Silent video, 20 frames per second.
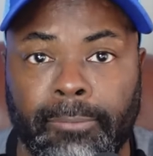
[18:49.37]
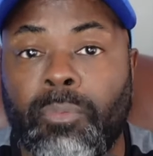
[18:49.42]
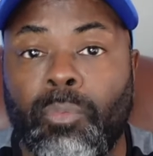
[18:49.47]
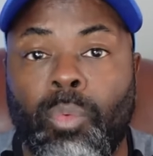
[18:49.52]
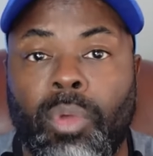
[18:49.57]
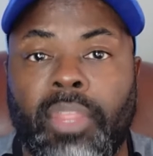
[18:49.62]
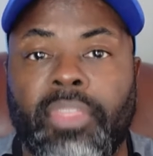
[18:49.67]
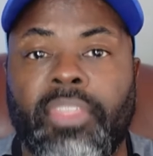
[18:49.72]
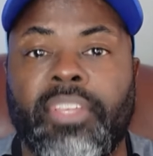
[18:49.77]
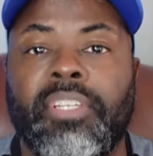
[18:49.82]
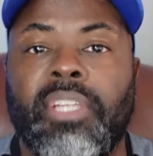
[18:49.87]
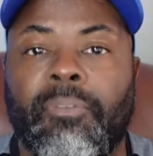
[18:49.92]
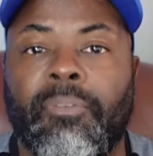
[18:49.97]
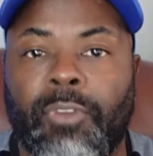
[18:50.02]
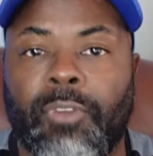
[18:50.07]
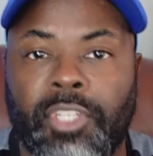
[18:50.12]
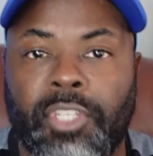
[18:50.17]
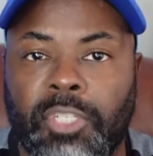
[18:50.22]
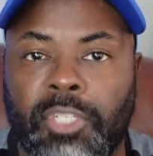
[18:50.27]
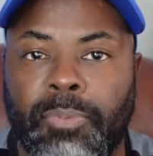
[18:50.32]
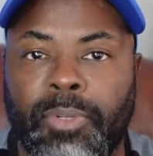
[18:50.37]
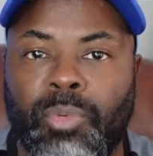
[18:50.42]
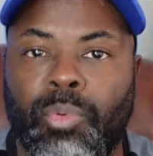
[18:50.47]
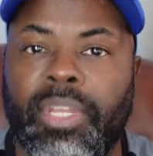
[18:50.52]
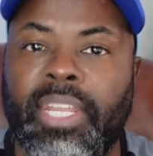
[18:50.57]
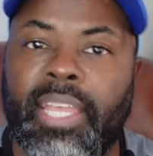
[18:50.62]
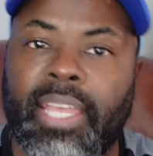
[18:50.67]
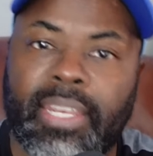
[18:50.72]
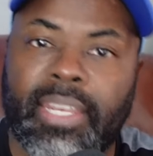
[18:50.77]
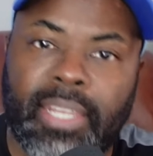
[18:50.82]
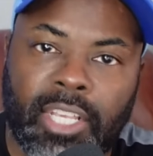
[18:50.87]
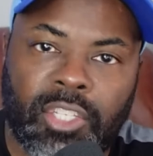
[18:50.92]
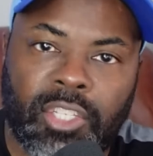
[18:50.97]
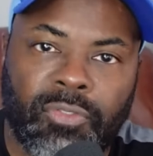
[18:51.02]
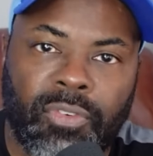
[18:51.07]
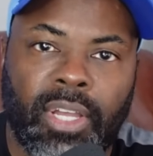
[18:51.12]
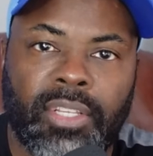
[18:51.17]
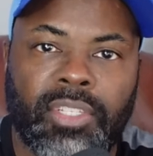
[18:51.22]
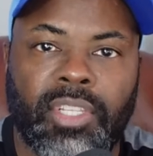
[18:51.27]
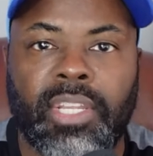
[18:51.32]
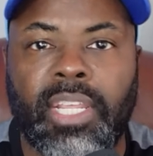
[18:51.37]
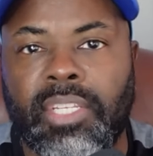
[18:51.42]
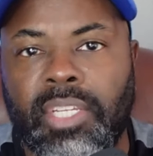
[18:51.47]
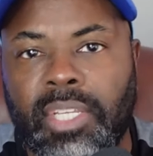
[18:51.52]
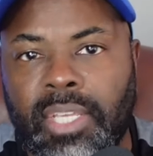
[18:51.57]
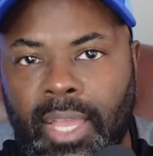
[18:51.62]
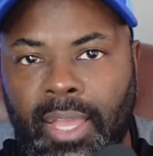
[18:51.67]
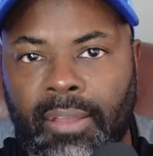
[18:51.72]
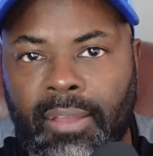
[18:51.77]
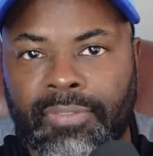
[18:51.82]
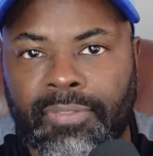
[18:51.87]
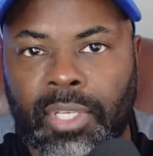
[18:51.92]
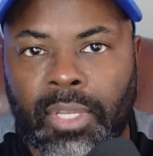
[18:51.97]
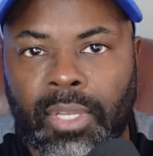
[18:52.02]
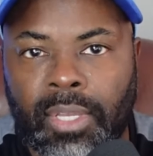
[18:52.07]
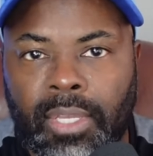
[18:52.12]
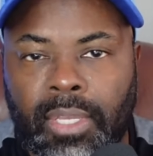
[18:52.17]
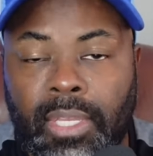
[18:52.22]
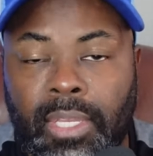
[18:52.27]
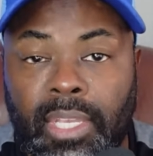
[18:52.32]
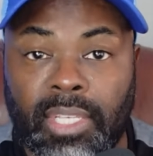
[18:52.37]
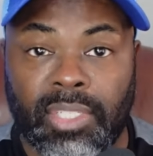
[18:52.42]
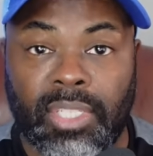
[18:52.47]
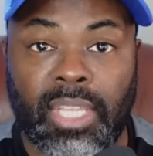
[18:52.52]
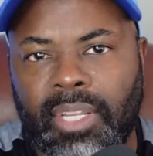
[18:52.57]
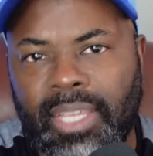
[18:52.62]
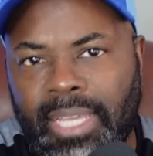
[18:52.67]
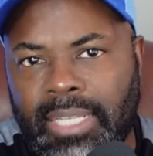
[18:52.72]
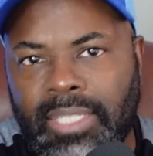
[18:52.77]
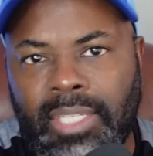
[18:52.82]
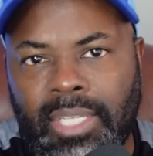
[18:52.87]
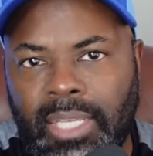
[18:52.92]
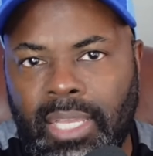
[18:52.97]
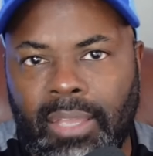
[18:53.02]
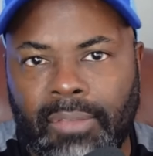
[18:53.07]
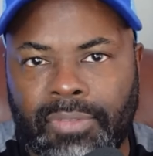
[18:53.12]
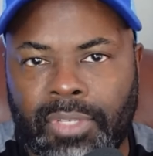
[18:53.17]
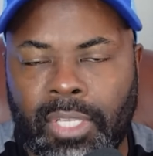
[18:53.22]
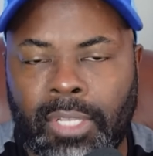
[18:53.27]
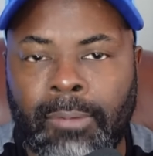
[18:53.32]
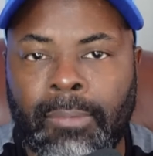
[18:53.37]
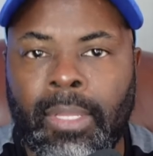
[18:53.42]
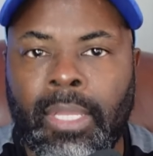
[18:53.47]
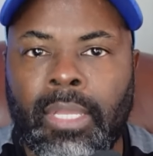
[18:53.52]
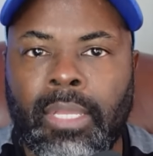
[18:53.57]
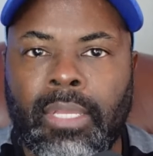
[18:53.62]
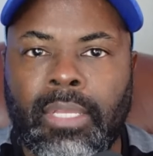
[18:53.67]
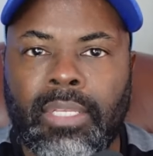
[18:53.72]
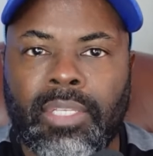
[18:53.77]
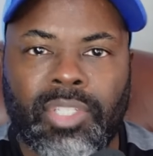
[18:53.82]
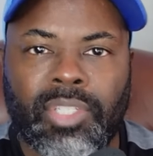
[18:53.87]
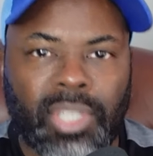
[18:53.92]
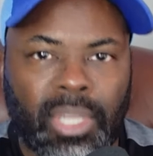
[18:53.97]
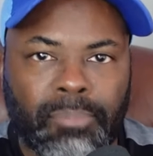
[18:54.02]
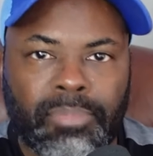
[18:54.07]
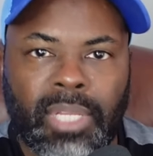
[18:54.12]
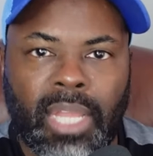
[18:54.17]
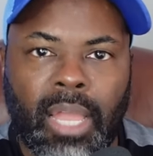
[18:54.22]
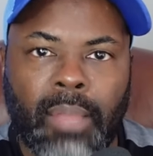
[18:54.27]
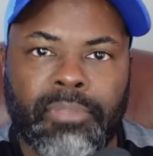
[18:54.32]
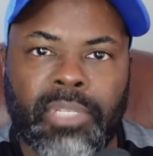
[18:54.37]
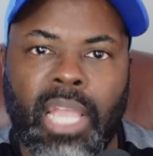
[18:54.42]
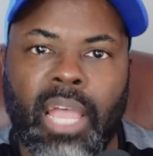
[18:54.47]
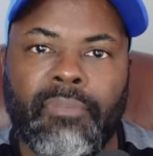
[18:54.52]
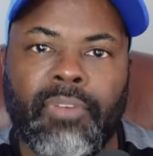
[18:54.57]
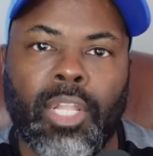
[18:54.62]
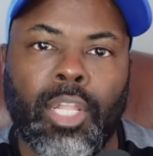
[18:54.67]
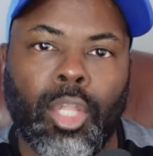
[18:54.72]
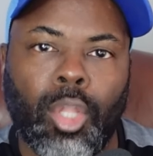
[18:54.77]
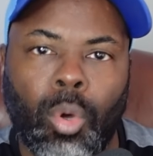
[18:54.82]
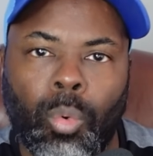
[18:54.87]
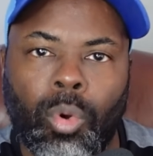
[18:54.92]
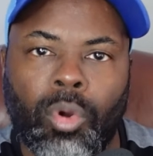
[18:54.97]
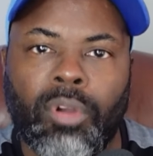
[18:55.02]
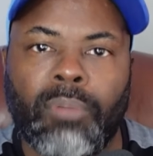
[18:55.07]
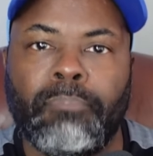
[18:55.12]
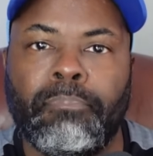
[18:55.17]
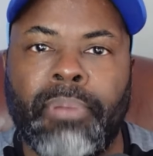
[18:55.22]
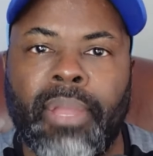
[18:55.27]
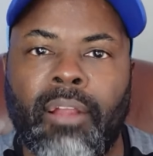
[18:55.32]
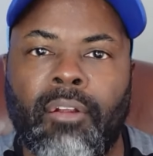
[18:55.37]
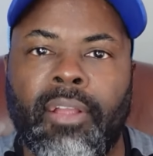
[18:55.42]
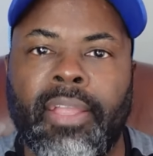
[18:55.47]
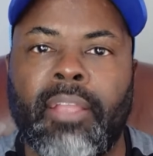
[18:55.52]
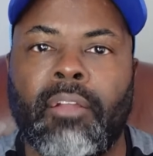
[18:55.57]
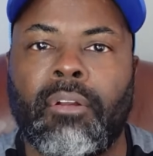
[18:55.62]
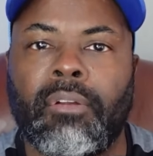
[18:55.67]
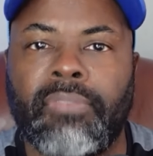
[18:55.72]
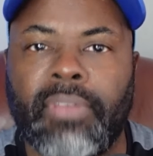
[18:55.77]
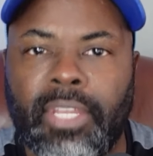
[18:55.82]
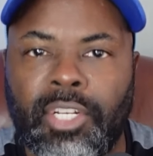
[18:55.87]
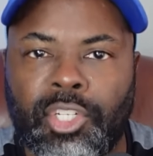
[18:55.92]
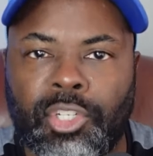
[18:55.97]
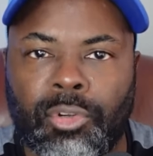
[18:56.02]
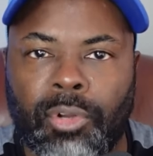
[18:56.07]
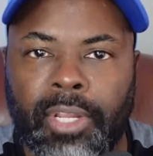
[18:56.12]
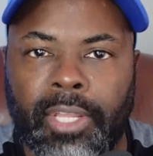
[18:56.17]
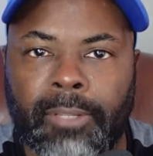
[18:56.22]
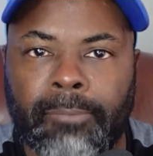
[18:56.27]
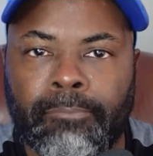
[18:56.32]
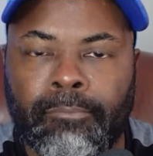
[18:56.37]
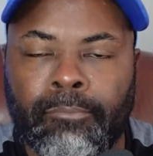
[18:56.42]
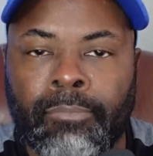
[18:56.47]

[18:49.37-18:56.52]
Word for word: One of the differences between index funds and ETFs is that ETFs sometimes have a lower barrier of entry.